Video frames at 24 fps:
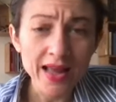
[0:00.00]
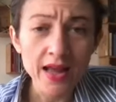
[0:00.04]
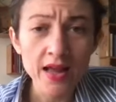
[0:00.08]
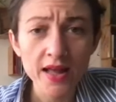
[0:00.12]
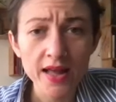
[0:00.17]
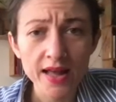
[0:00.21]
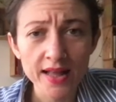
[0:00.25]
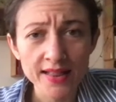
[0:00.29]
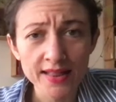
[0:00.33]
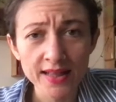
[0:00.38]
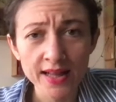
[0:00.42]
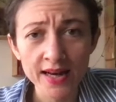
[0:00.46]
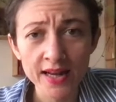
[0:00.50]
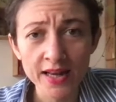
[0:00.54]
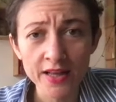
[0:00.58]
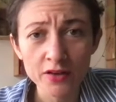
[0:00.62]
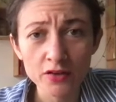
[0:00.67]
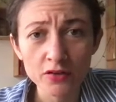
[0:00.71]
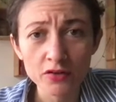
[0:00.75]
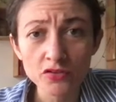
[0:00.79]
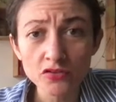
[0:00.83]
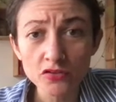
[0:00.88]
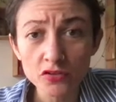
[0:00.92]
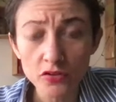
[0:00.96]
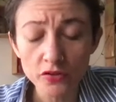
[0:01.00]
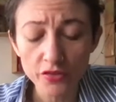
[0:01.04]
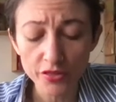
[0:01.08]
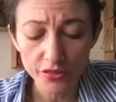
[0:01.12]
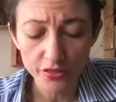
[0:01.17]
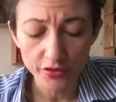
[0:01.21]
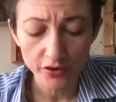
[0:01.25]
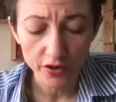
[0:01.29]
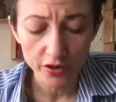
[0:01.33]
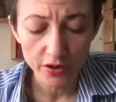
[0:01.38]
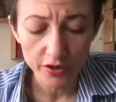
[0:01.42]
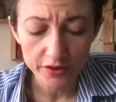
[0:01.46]
And then I also
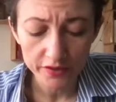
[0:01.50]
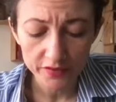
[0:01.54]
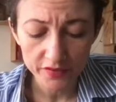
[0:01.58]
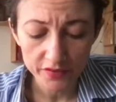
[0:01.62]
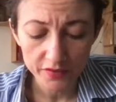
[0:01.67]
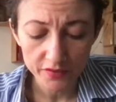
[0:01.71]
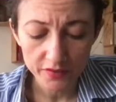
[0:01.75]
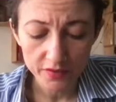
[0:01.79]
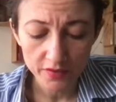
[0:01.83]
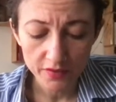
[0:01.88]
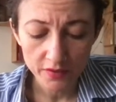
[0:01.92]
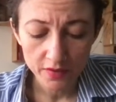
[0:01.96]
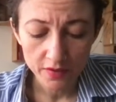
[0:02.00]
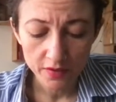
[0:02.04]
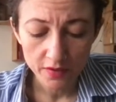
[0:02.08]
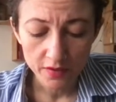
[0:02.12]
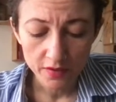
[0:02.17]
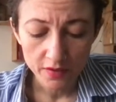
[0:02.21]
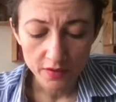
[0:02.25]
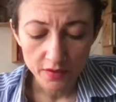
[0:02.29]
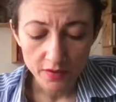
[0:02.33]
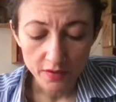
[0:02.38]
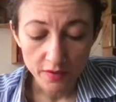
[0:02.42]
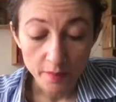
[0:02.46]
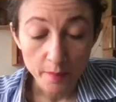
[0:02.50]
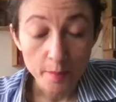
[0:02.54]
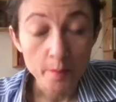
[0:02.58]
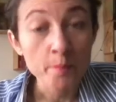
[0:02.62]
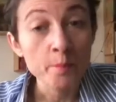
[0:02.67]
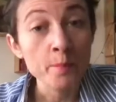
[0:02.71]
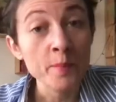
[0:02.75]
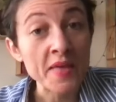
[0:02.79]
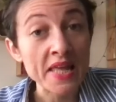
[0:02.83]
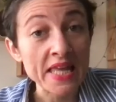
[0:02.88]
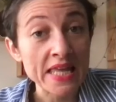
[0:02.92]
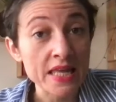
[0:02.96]
thought,
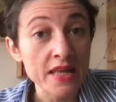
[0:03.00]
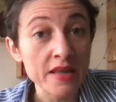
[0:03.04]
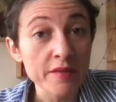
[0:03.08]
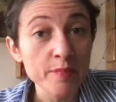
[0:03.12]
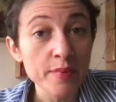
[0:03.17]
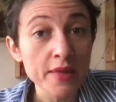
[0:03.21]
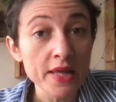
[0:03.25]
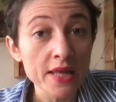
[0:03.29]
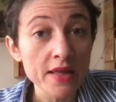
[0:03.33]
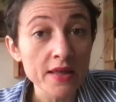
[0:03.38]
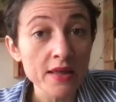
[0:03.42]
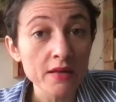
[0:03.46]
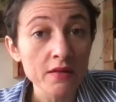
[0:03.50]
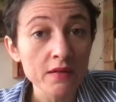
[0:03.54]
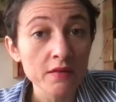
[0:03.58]
maybe